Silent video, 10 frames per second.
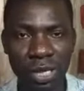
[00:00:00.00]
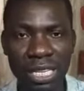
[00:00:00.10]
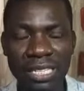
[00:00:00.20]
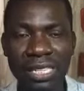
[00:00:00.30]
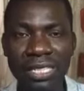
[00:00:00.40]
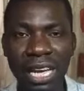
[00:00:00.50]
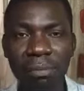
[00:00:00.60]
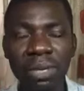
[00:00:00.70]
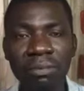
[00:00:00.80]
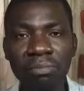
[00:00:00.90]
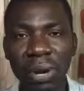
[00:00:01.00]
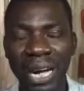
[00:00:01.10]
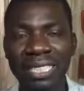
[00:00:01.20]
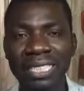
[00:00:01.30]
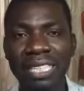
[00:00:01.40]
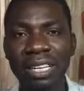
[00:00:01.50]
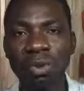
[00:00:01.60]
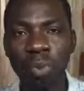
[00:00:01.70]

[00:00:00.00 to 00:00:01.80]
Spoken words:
is determined by the